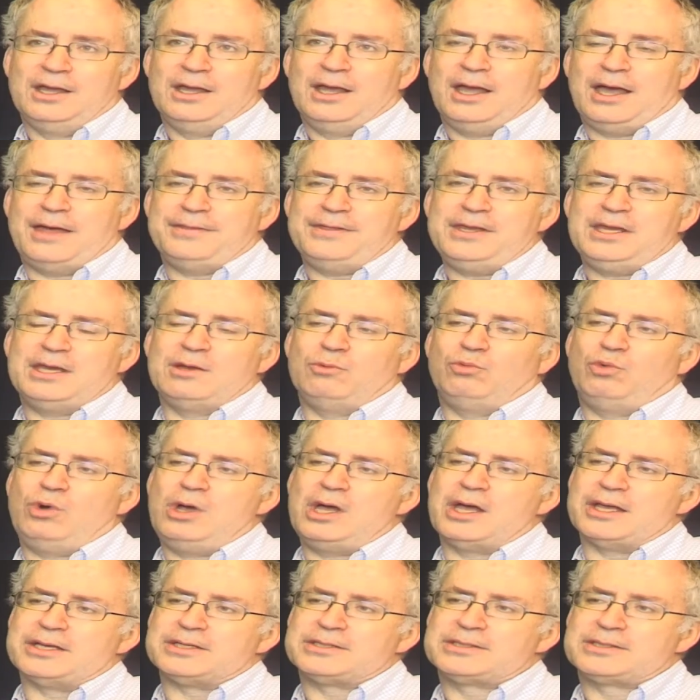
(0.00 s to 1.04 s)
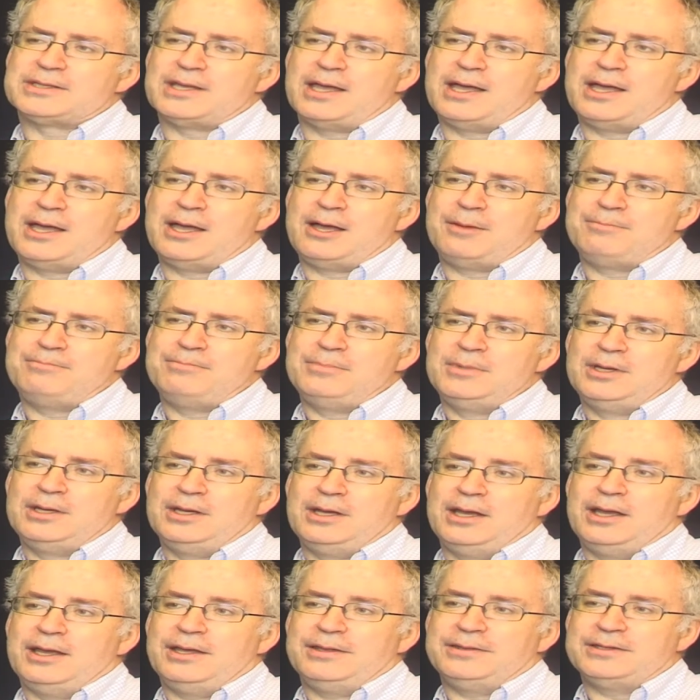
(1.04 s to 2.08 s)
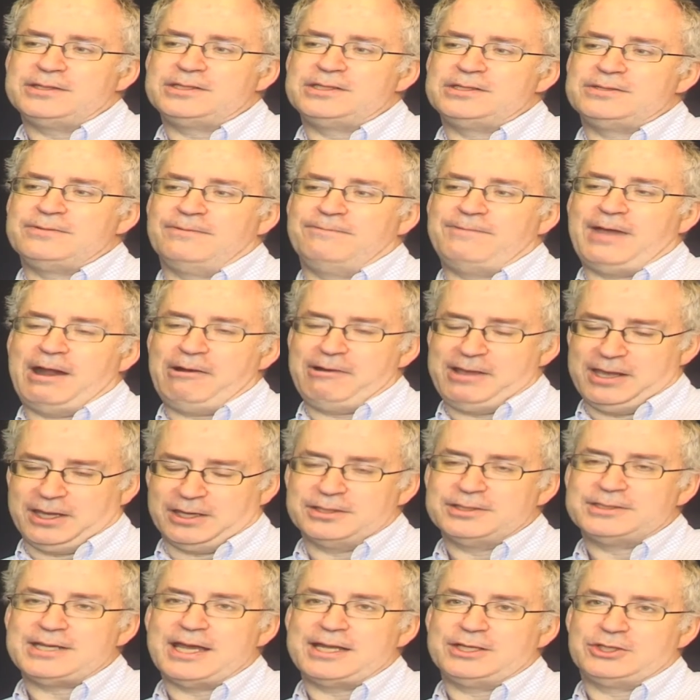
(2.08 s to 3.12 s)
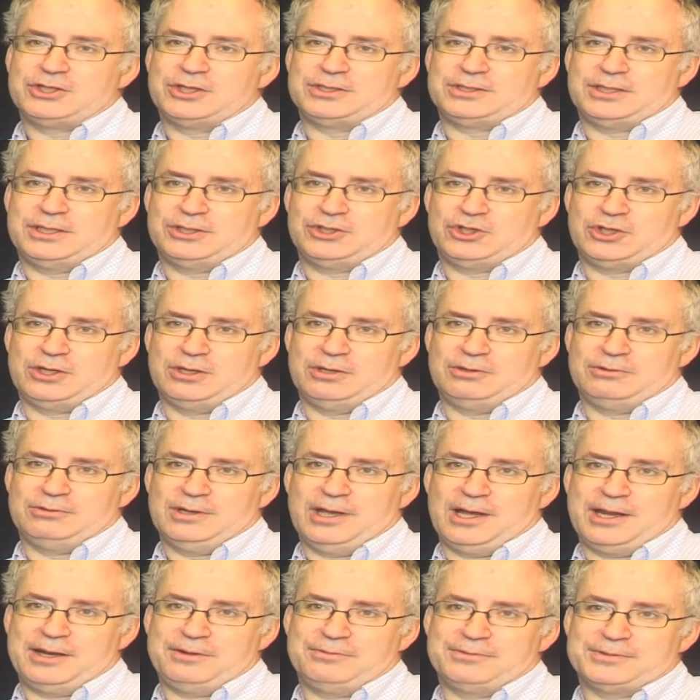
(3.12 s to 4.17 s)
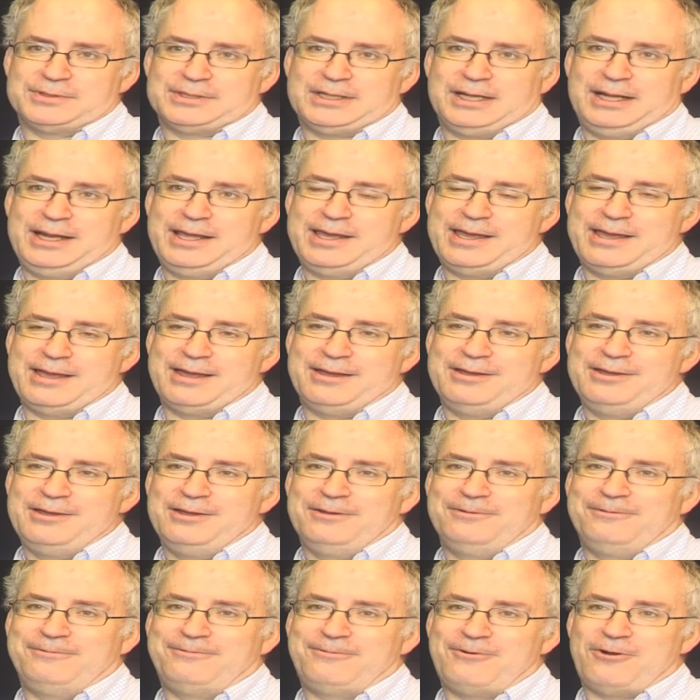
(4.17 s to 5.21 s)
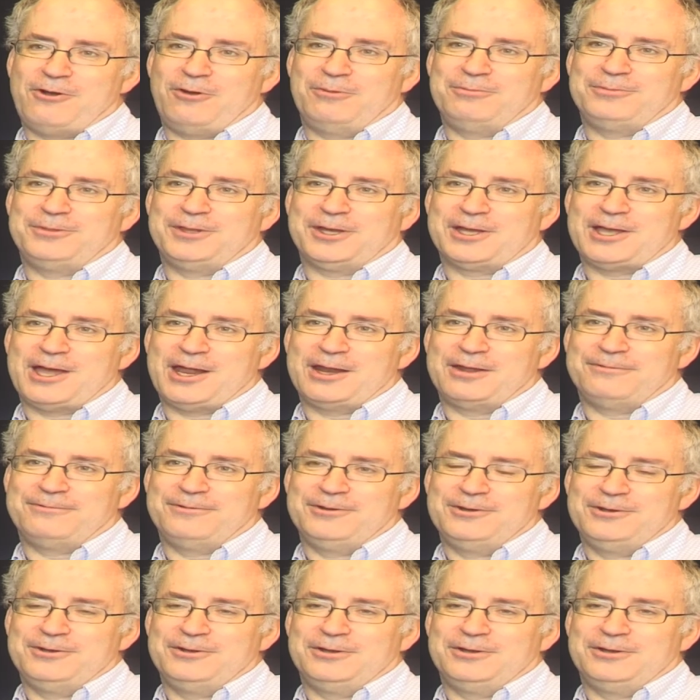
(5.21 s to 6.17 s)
I think it was. This is a very contentious issue, and it was clear from the kind of